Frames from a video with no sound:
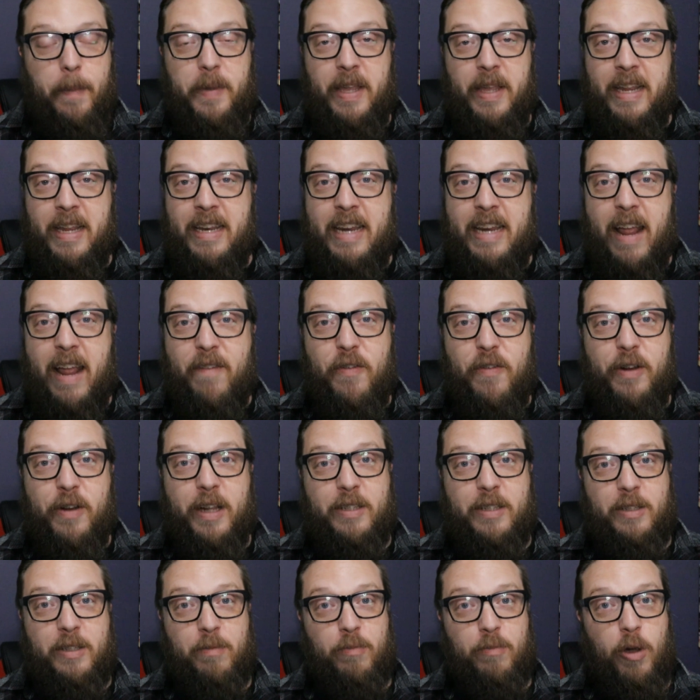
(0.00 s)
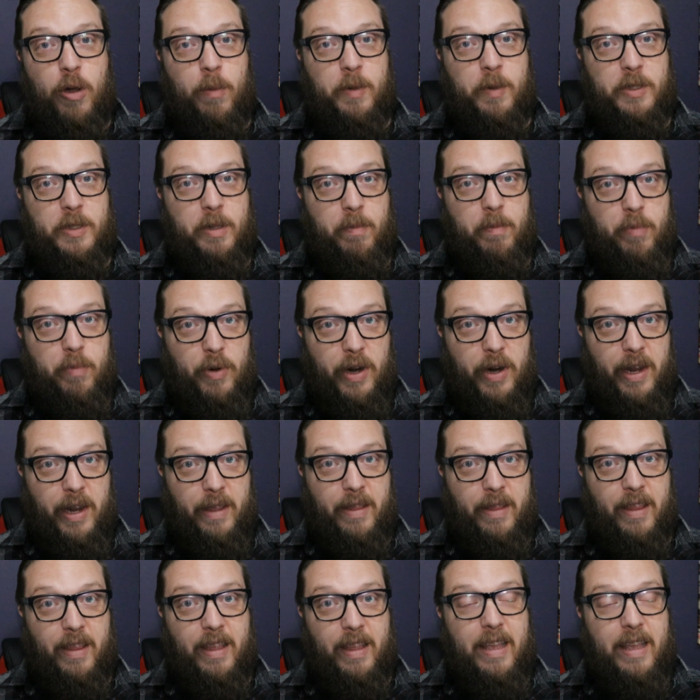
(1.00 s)
He never gets a moment to
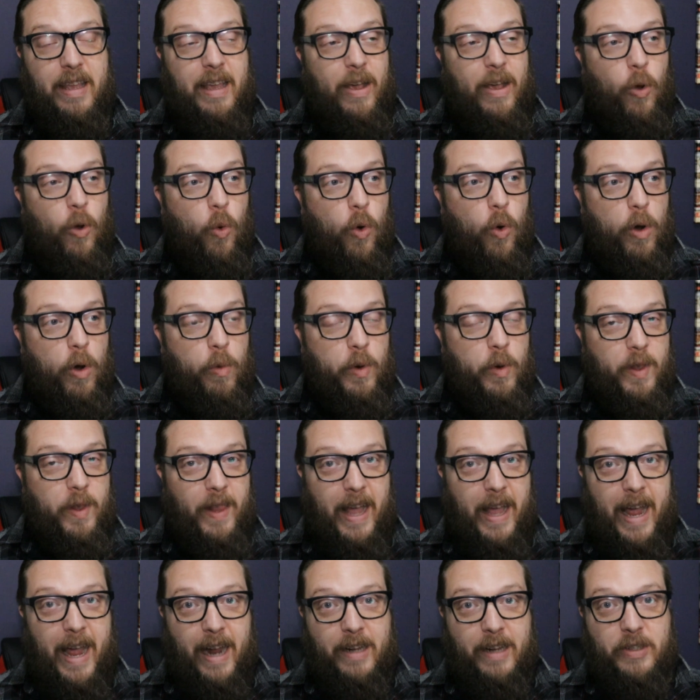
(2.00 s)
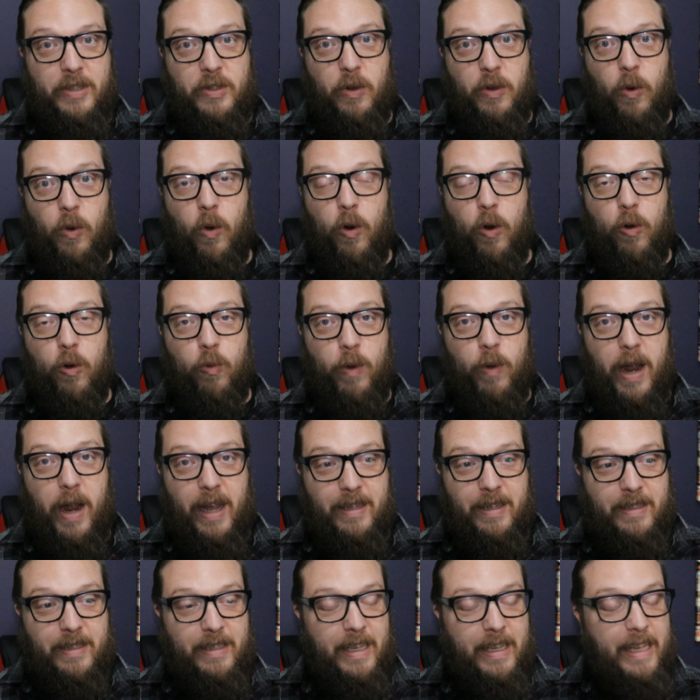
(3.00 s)
breathe or relax or
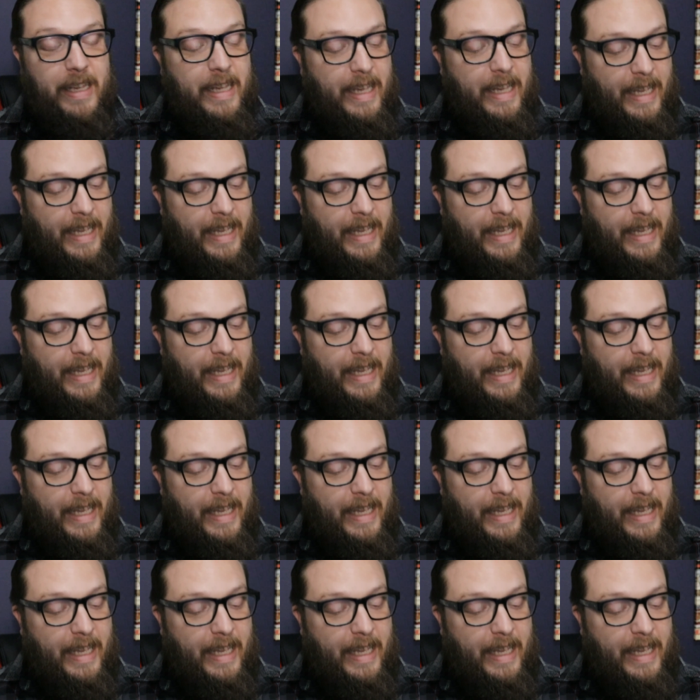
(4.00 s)
rest.